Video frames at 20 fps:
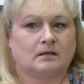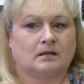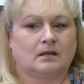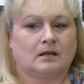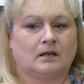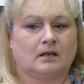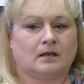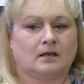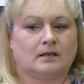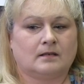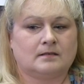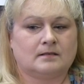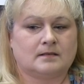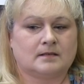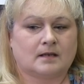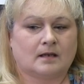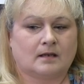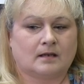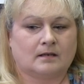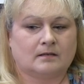and
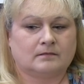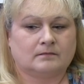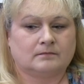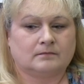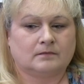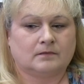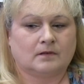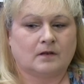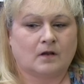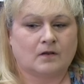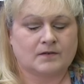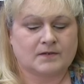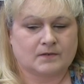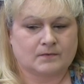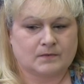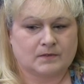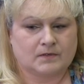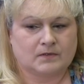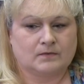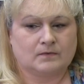
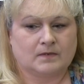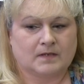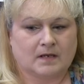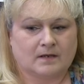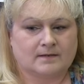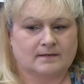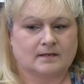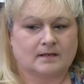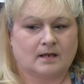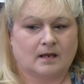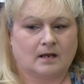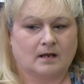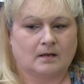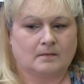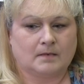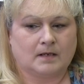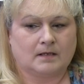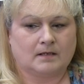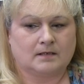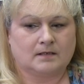also in 2008 I
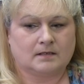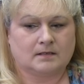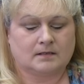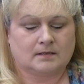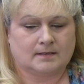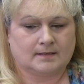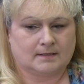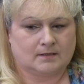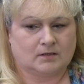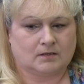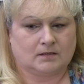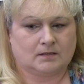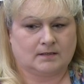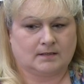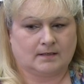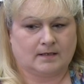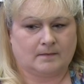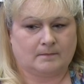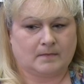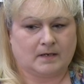made the decision to
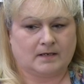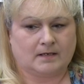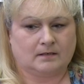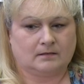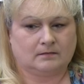let my